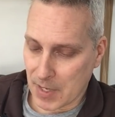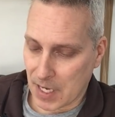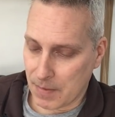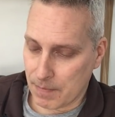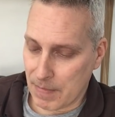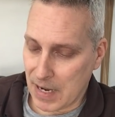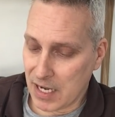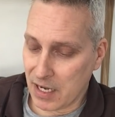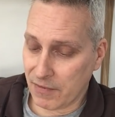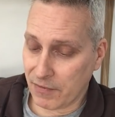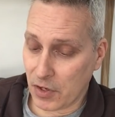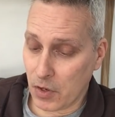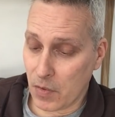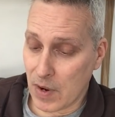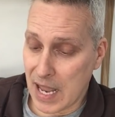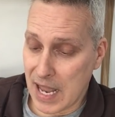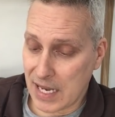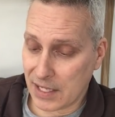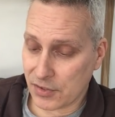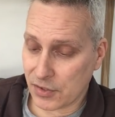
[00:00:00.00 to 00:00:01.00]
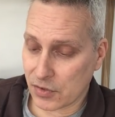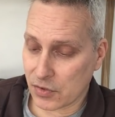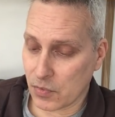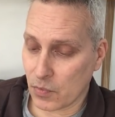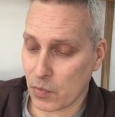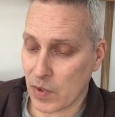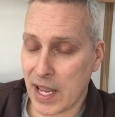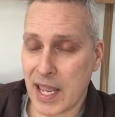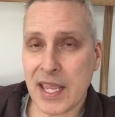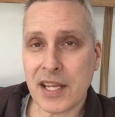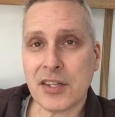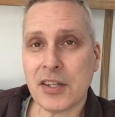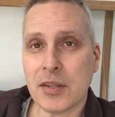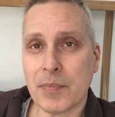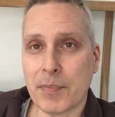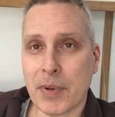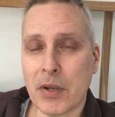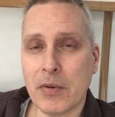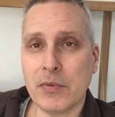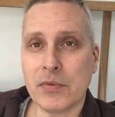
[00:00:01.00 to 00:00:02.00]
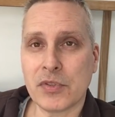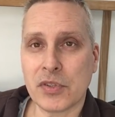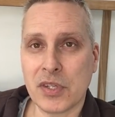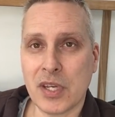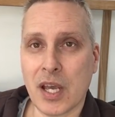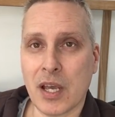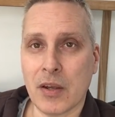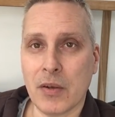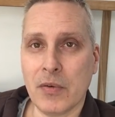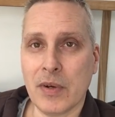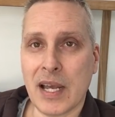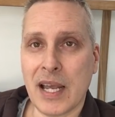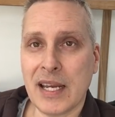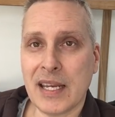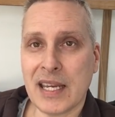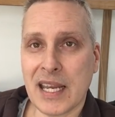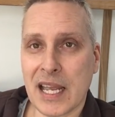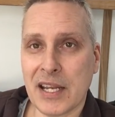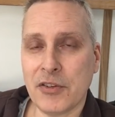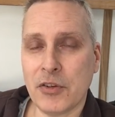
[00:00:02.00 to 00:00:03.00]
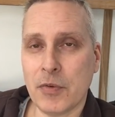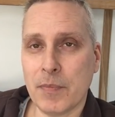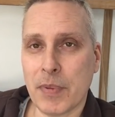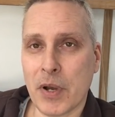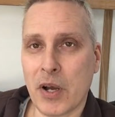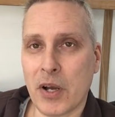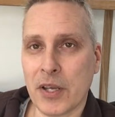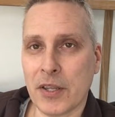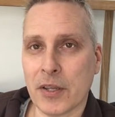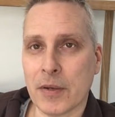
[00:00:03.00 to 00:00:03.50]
Many of you asked, where do the boats go and can you buy